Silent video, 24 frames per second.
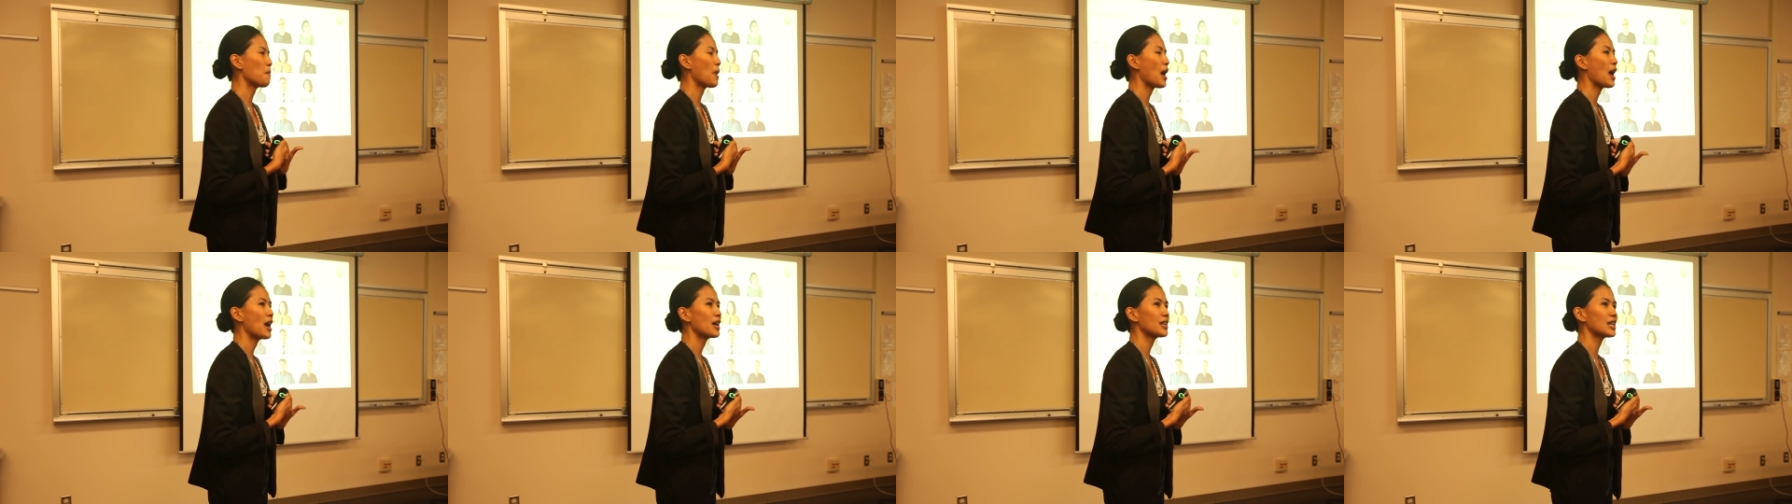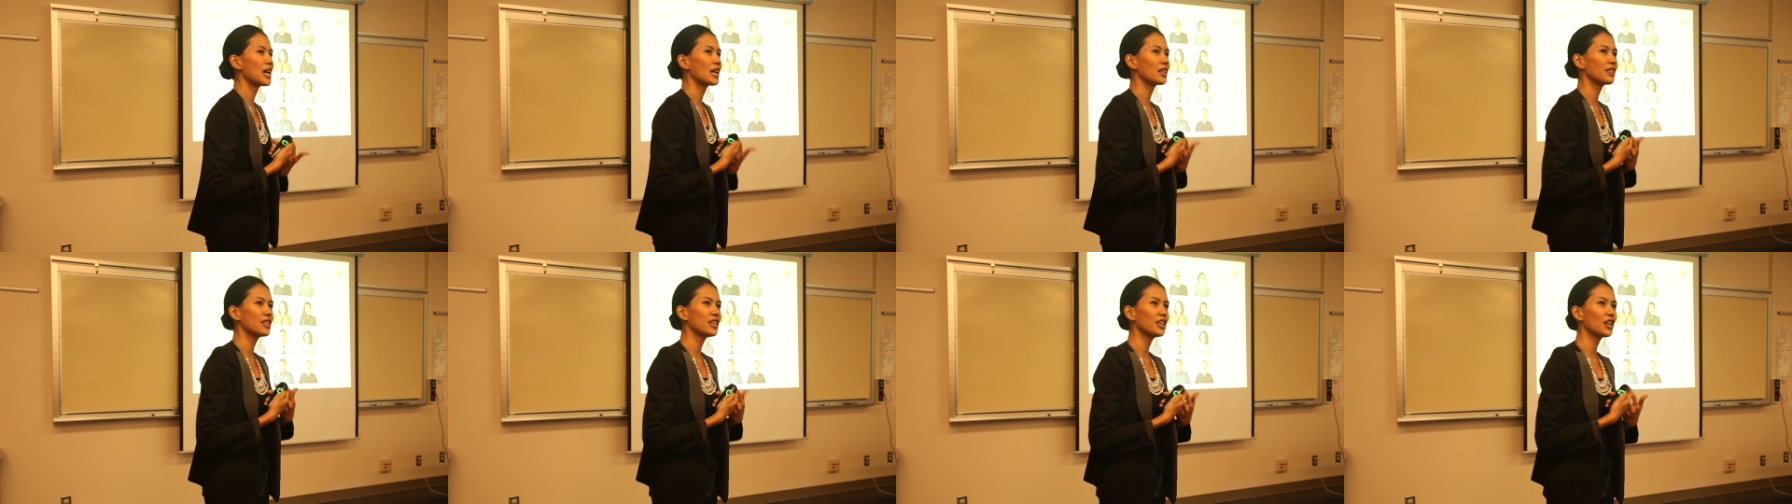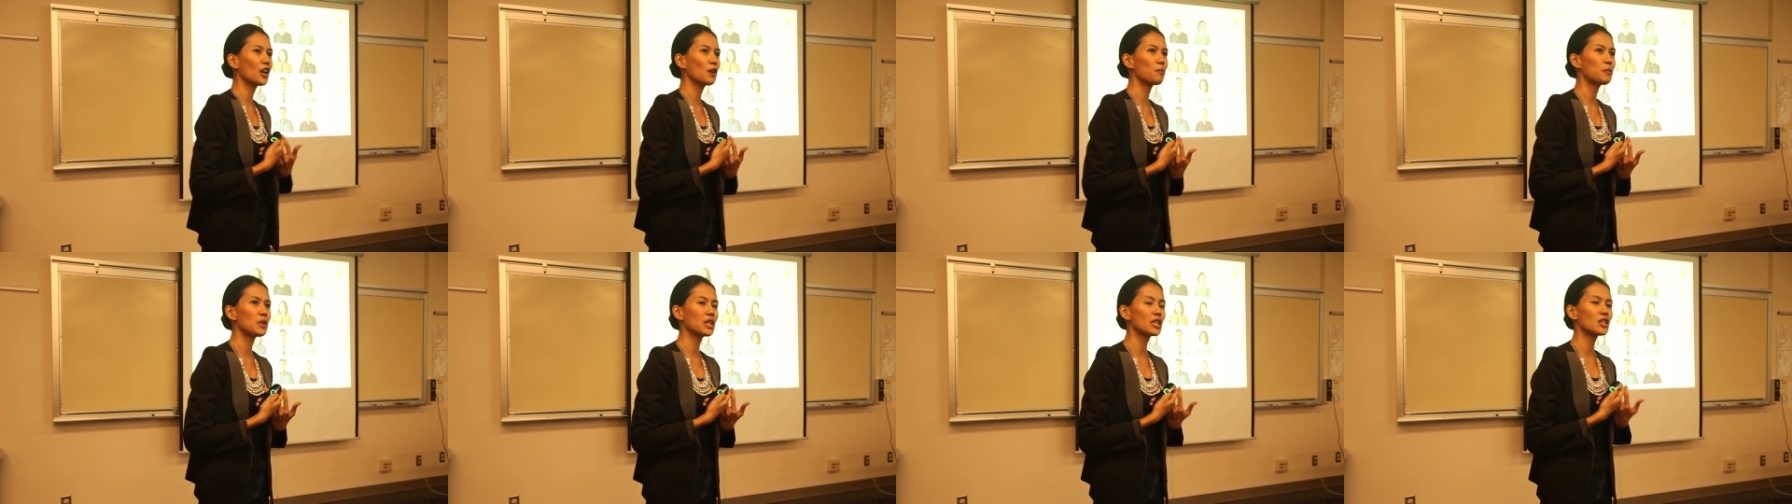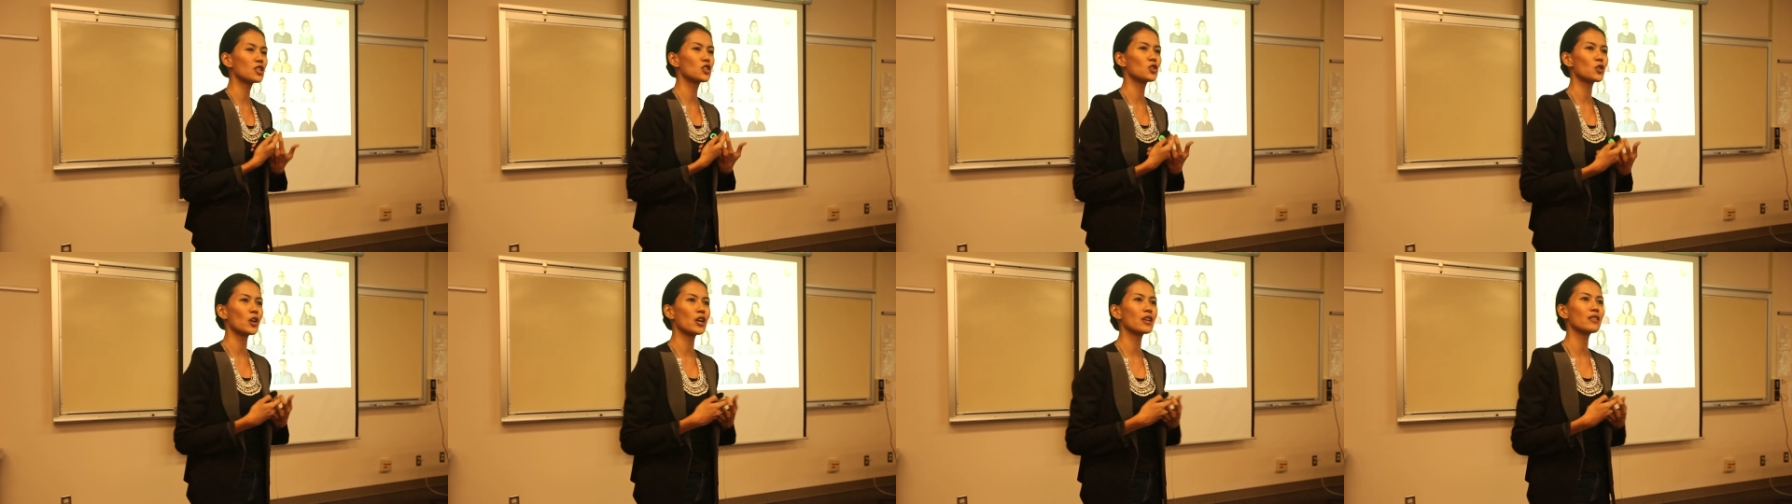and I think our biggest
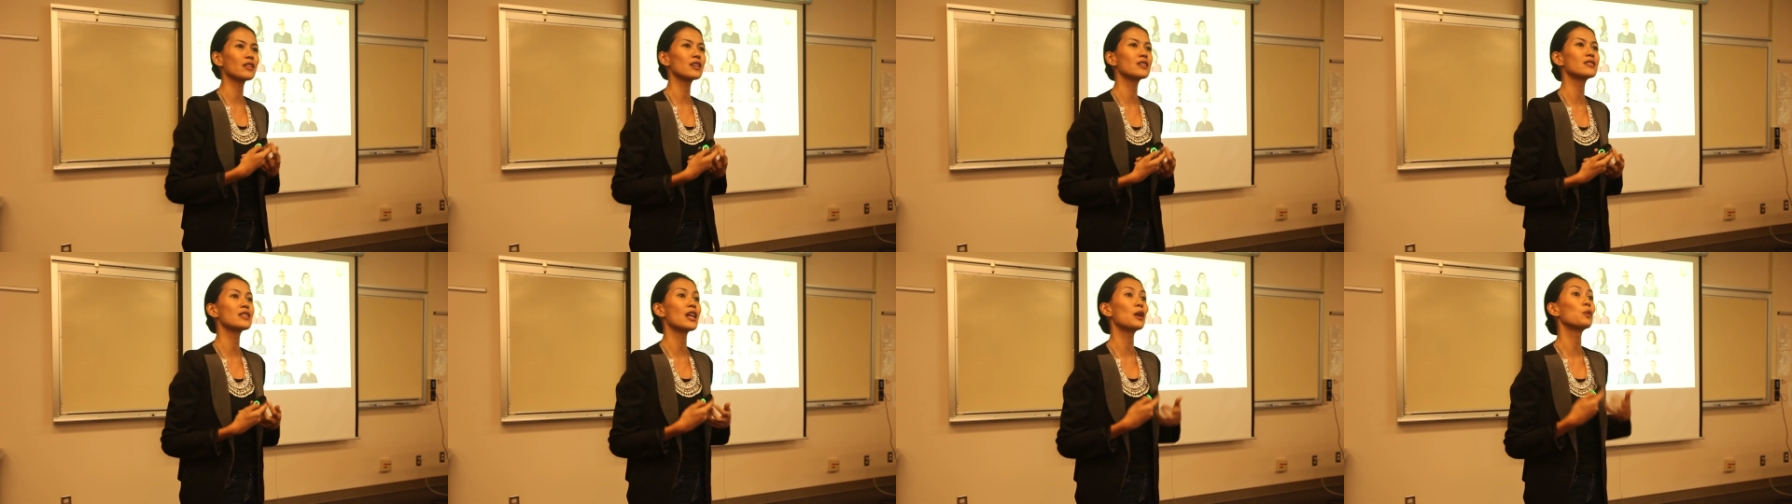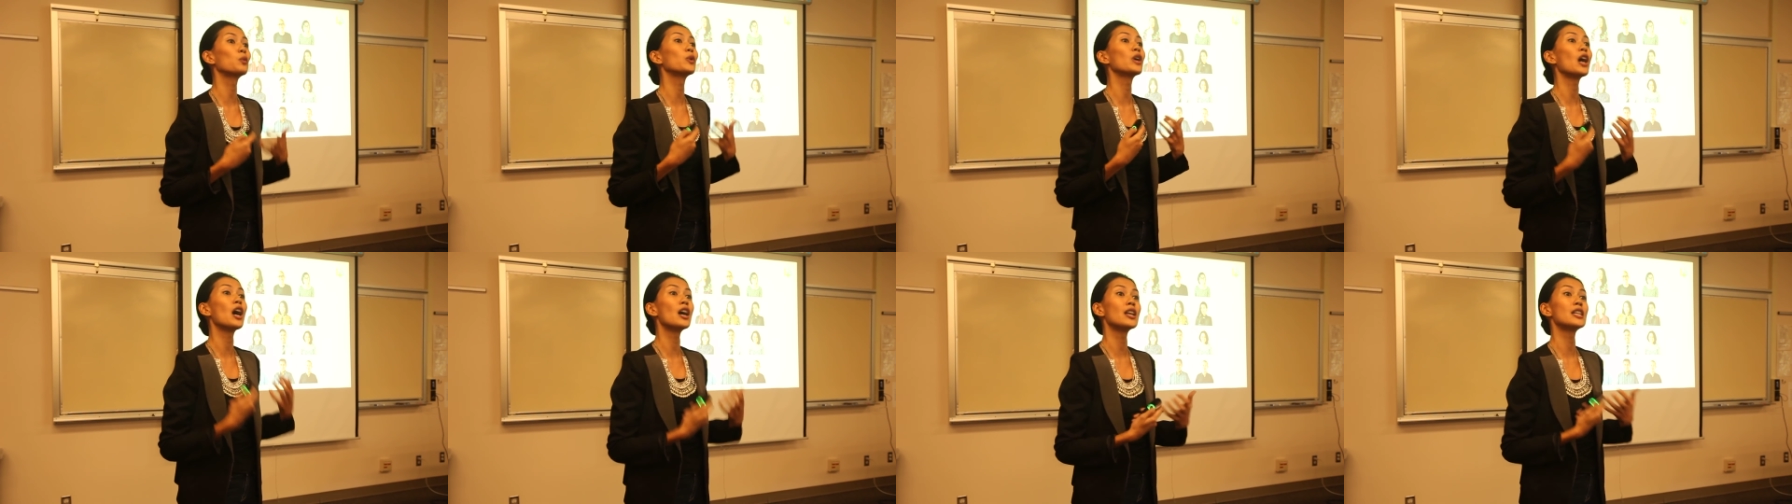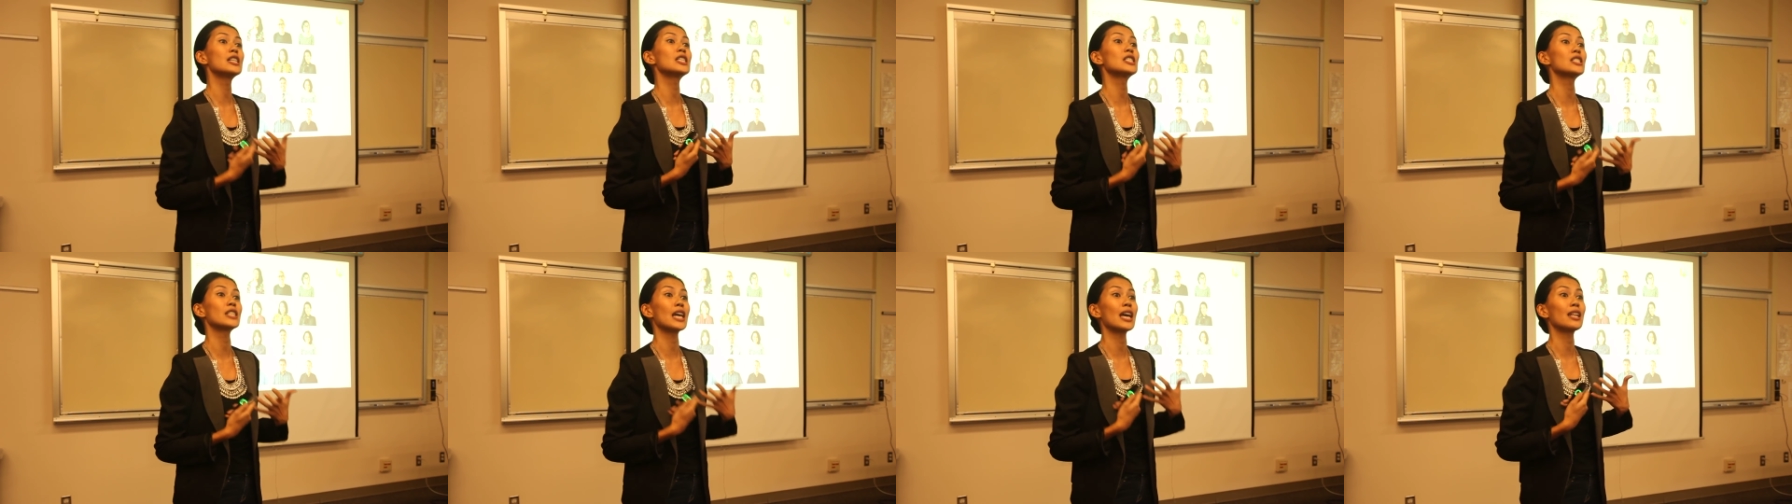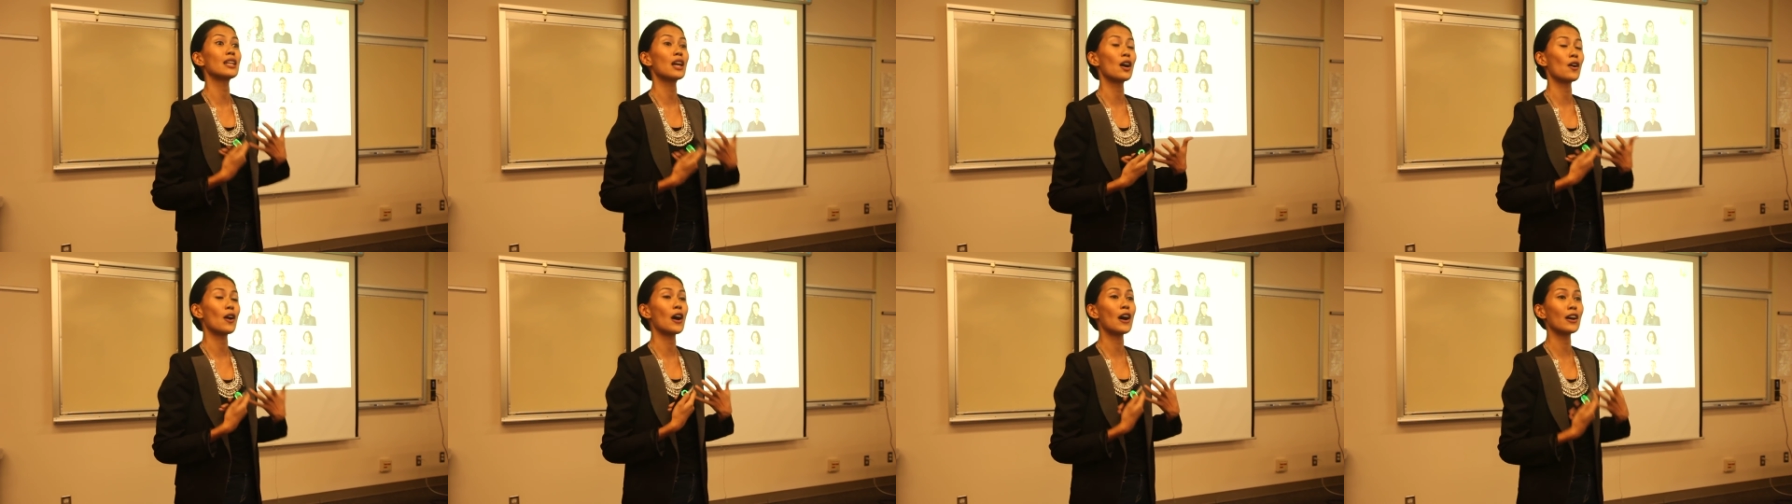strength is that we understand
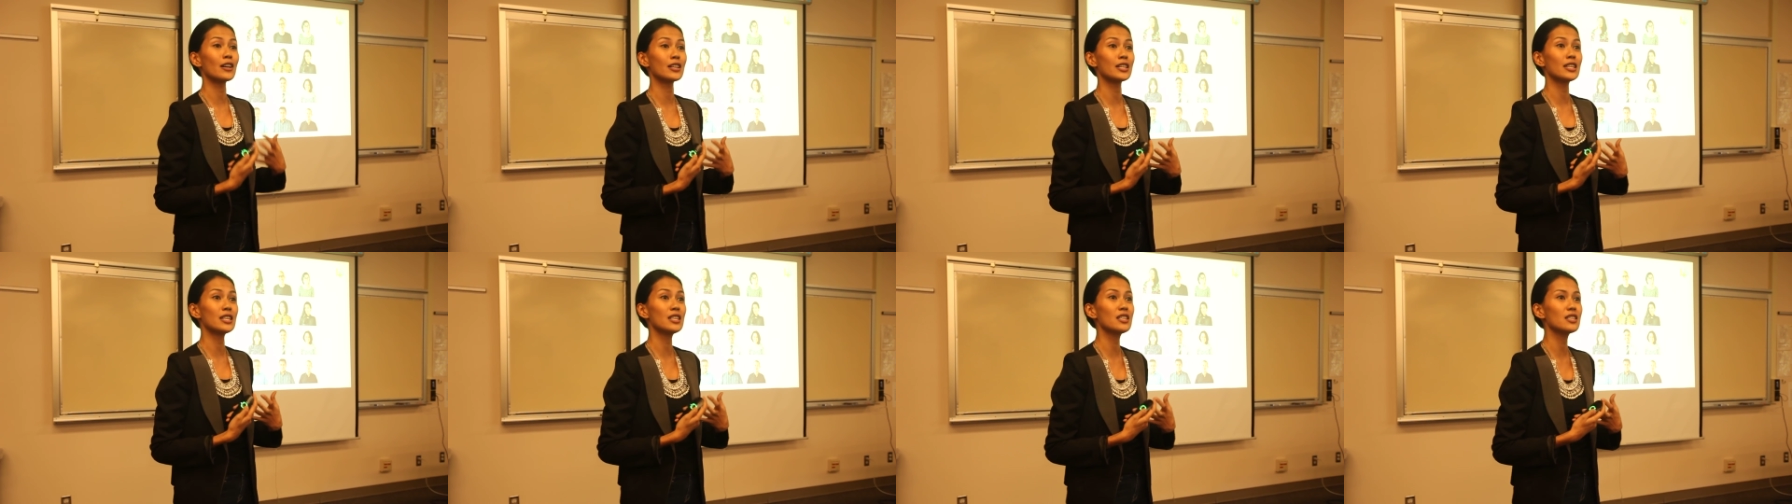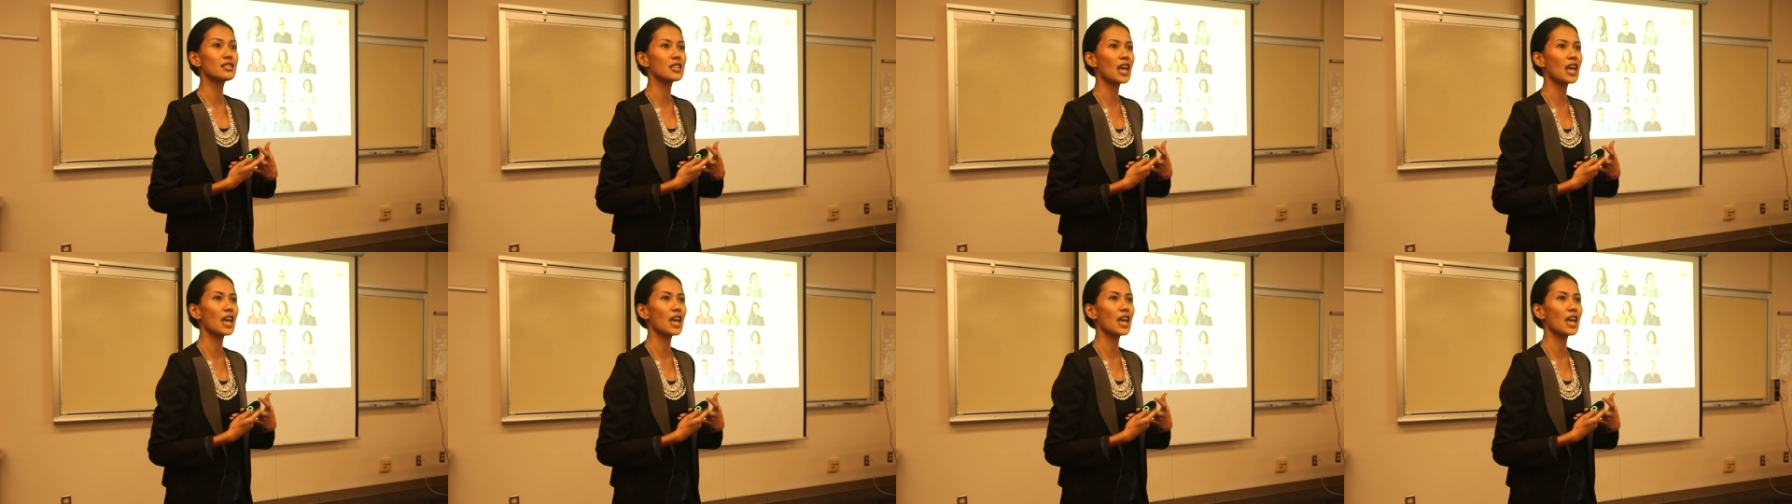our audience,